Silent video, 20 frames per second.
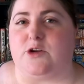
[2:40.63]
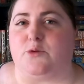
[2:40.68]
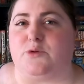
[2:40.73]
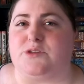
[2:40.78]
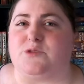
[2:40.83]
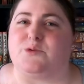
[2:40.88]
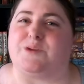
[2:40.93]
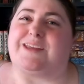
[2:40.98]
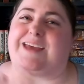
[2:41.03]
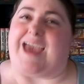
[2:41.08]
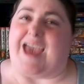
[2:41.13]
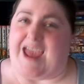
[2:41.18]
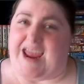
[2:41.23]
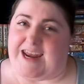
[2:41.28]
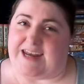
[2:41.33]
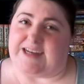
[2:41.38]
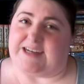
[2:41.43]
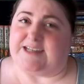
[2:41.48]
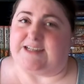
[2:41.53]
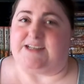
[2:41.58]
No one's really
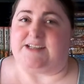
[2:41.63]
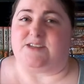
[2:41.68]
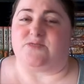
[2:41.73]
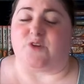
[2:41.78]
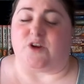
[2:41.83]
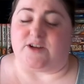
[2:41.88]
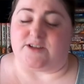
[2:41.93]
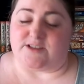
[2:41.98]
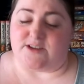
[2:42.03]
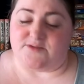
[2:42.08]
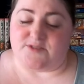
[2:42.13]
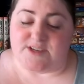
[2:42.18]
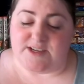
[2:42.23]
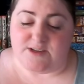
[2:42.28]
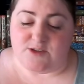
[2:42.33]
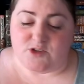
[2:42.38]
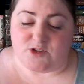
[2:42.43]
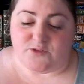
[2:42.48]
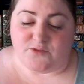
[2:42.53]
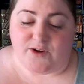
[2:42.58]
hated it as far as I've
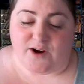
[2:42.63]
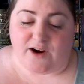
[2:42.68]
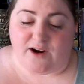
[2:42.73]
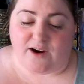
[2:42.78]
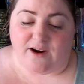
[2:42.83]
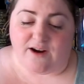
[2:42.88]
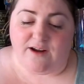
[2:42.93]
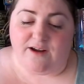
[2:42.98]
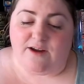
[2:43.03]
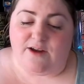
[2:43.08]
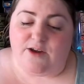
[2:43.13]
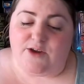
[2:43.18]
seen so far.